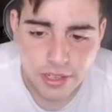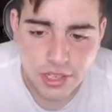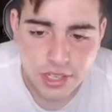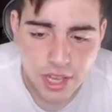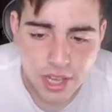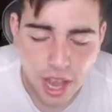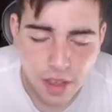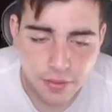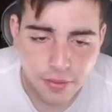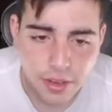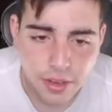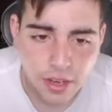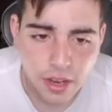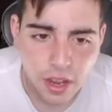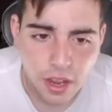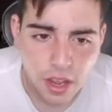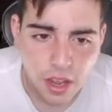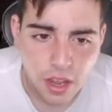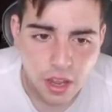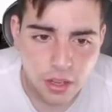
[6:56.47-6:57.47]
seven
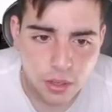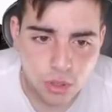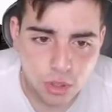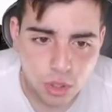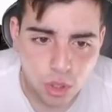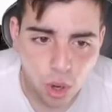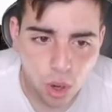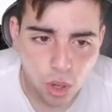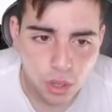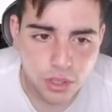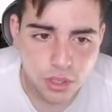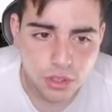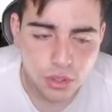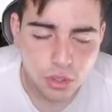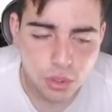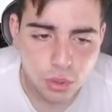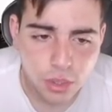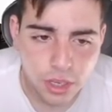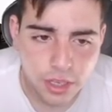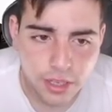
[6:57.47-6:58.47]
tallest
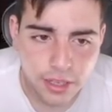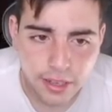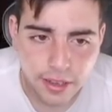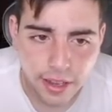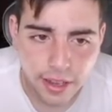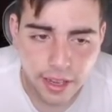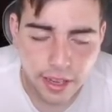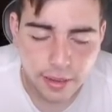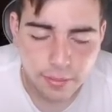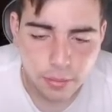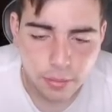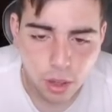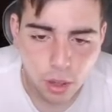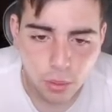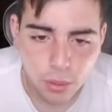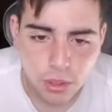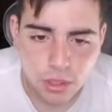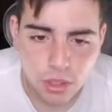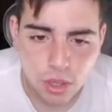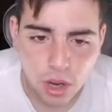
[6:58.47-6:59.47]
dude in the game, bro.
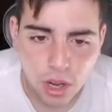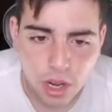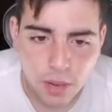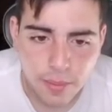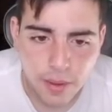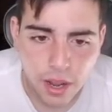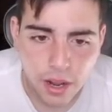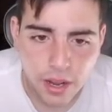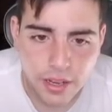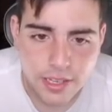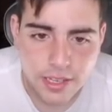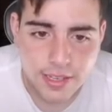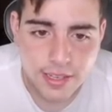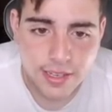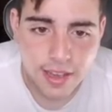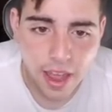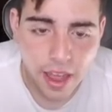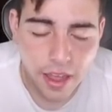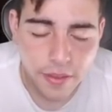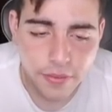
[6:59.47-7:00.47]
We're talking about a
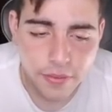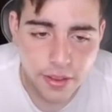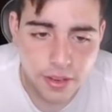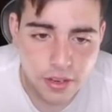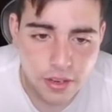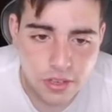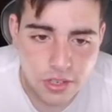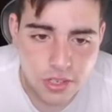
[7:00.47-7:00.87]
seven